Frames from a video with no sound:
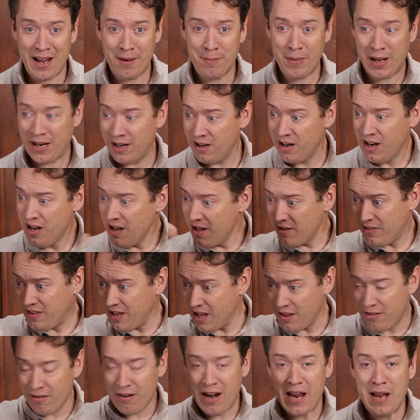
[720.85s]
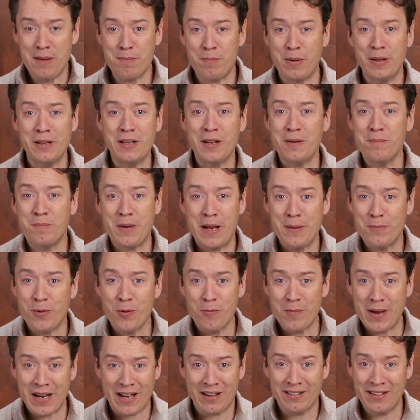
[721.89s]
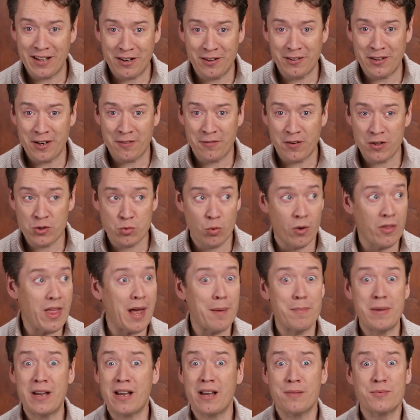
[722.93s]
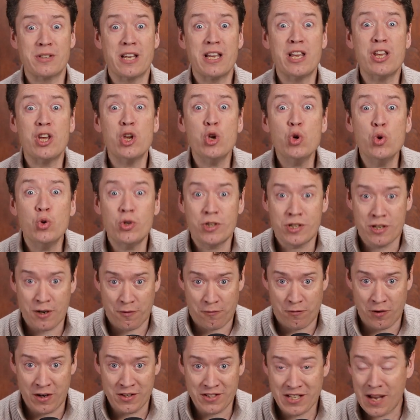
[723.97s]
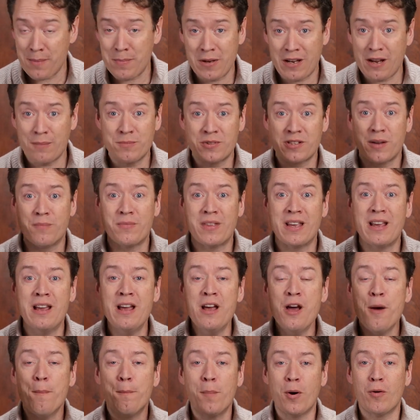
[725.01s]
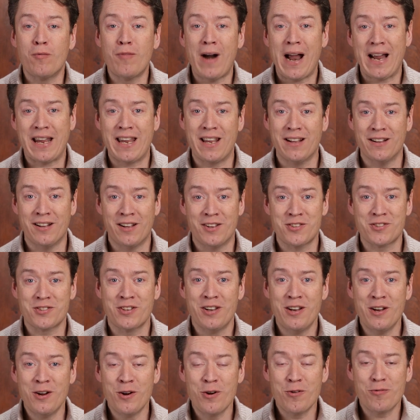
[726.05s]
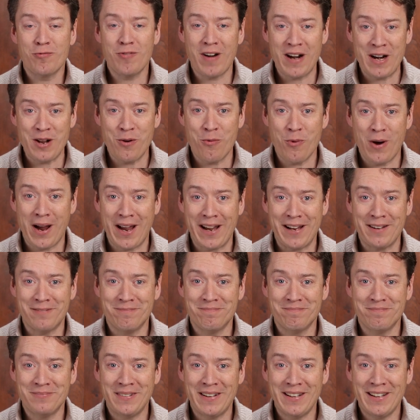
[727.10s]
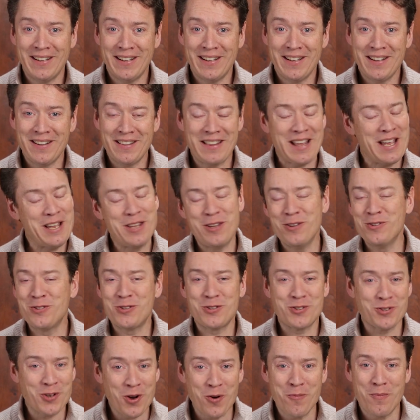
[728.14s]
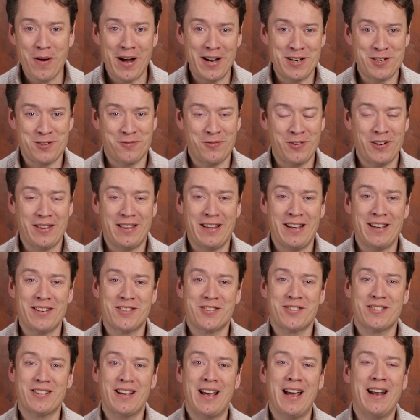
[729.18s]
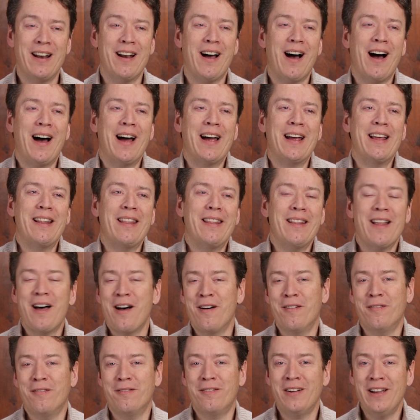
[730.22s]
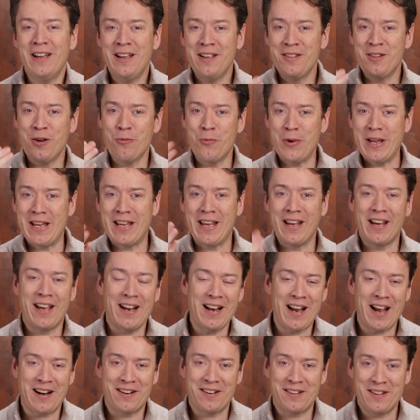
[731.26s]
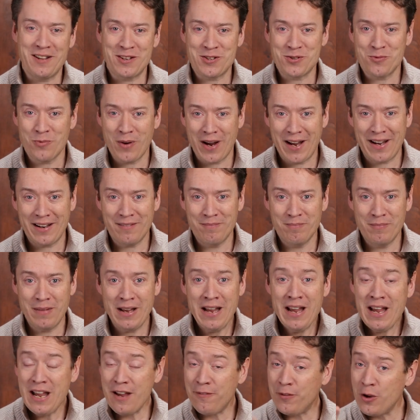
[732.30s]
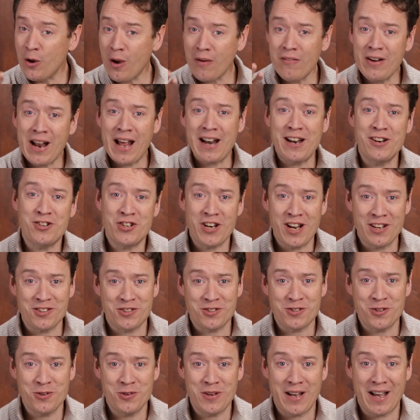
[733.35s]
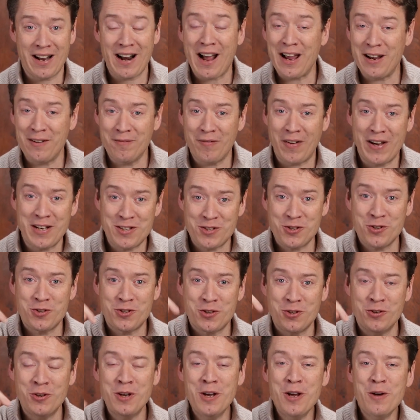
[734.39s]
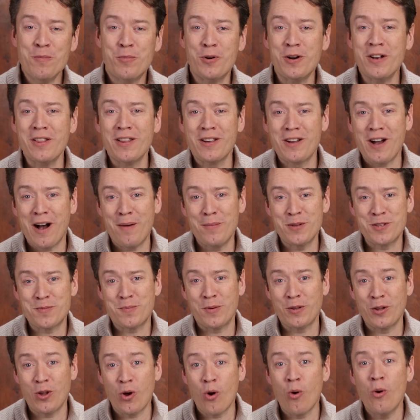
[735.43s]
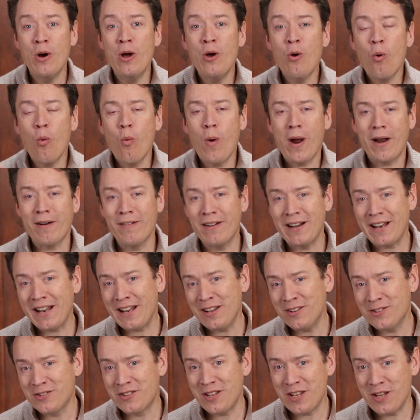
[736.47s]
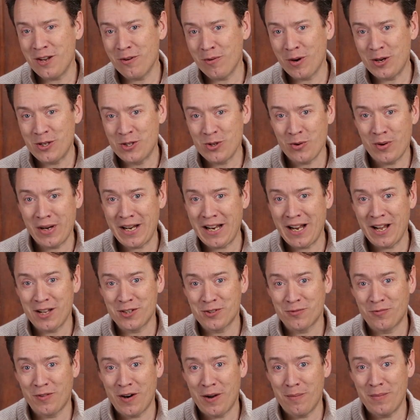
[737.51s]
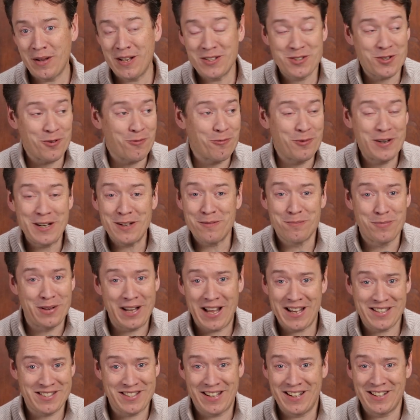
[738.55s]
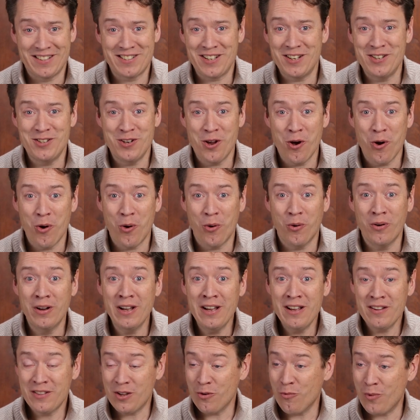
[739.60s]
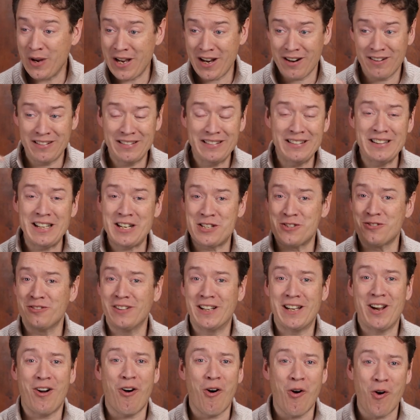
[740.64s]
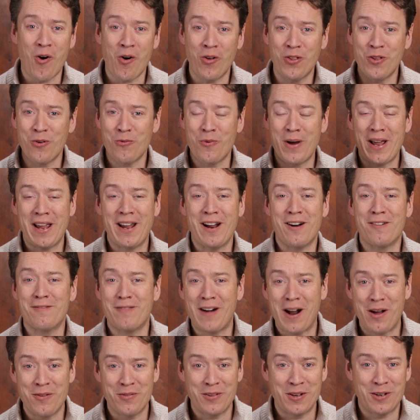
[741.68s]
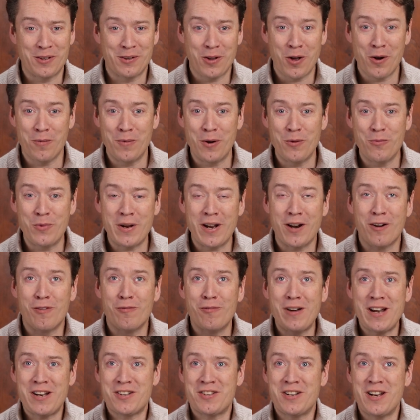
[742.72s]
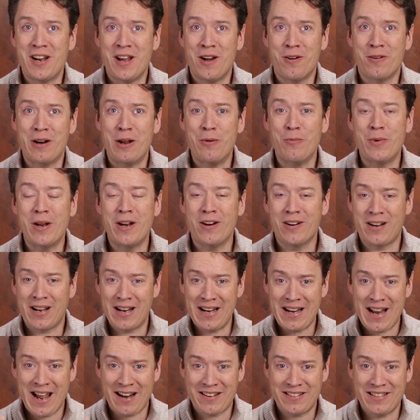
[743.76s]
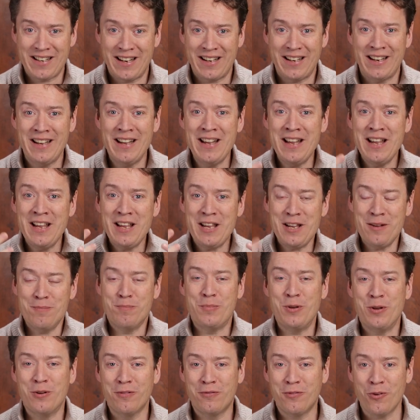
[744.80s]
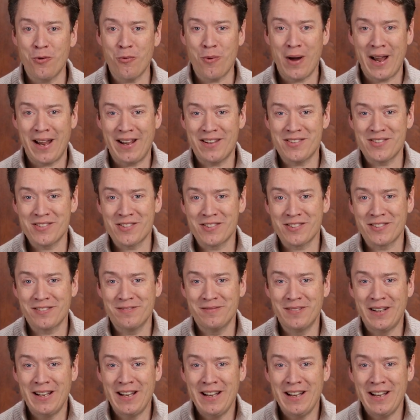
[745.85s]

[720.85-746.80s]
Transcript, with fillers: am, and the other 8 billion people make a little difference, well, that becomes a huge difference. That becomes something miraculous right away. Thank you so much for this, and I love that we can connect this way. If you haven't had a chance to yet, I invite you to put in the comments below where it is that you are joining us from. It's a real blessing to know that we are literally all the way around the globe, and we are reaching out and we are connecting in beautiful ways.